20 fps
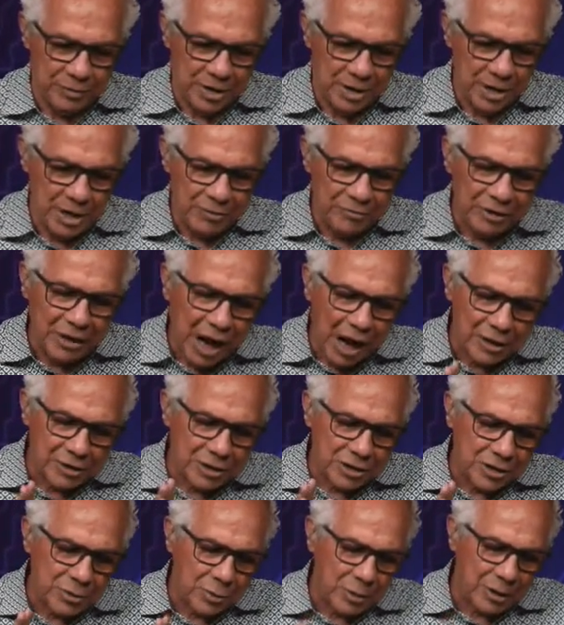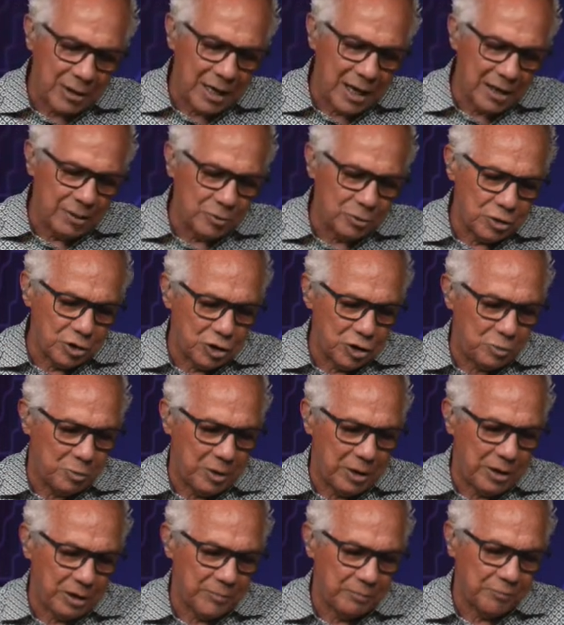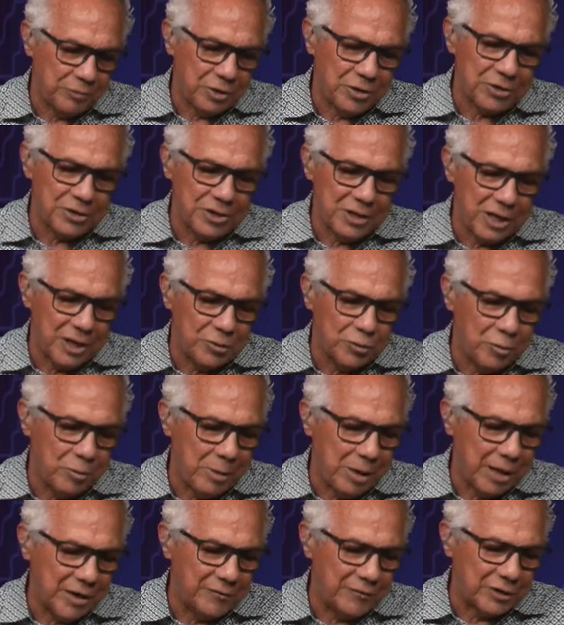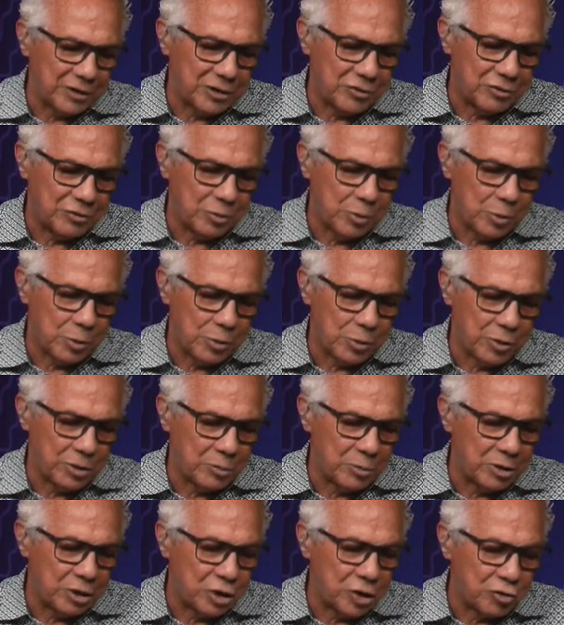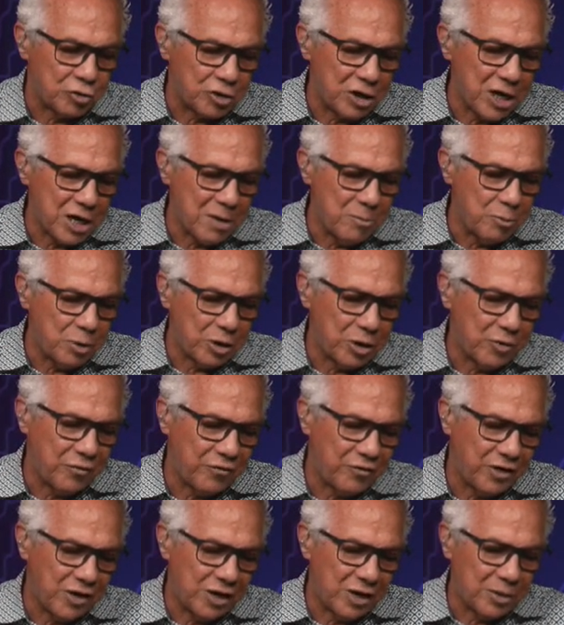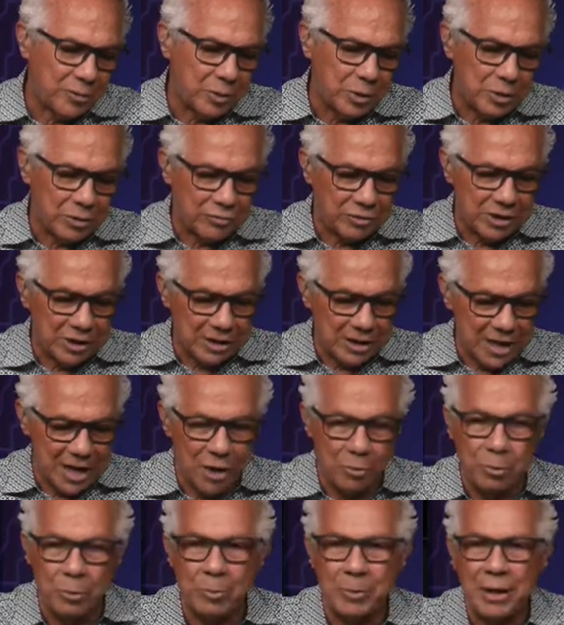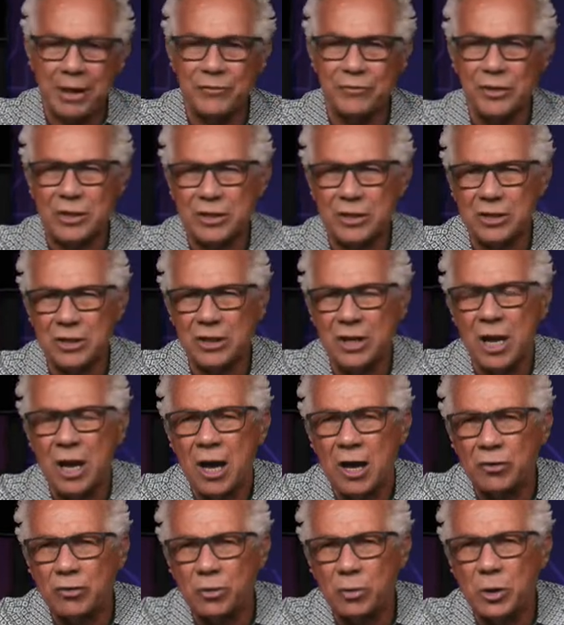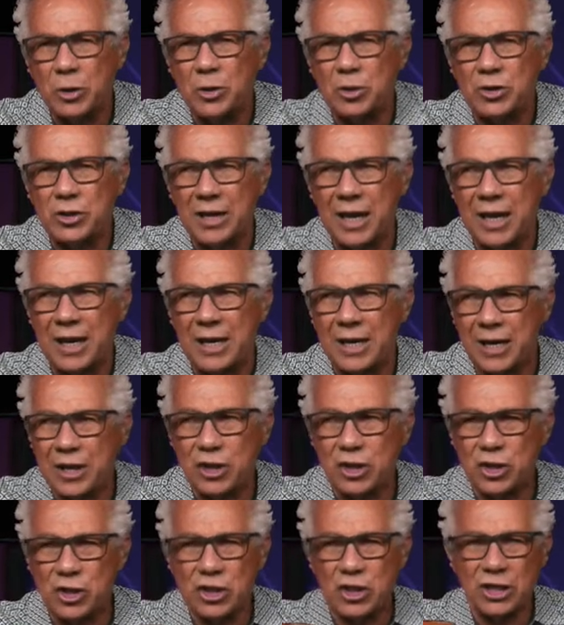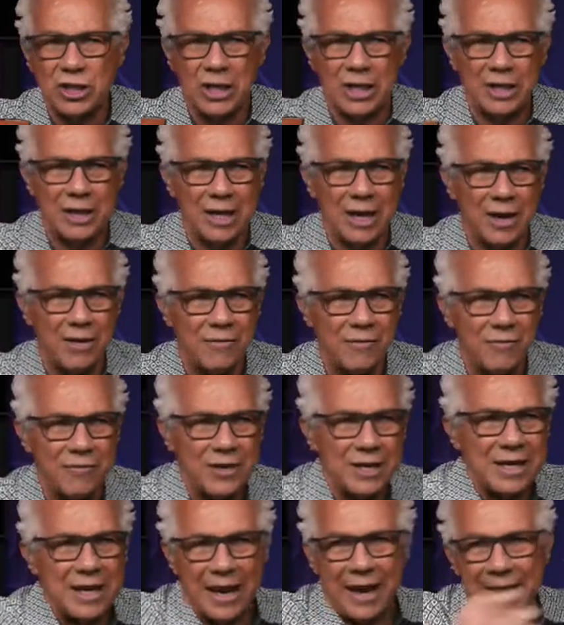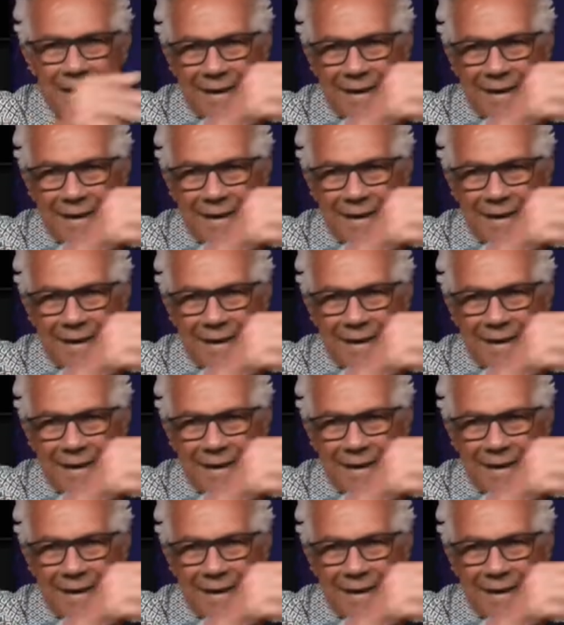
Regardless of what language you speak, your intent will manifest through the word. What you dream, what you feel, and what you really are will be manifested through what you say each and every day.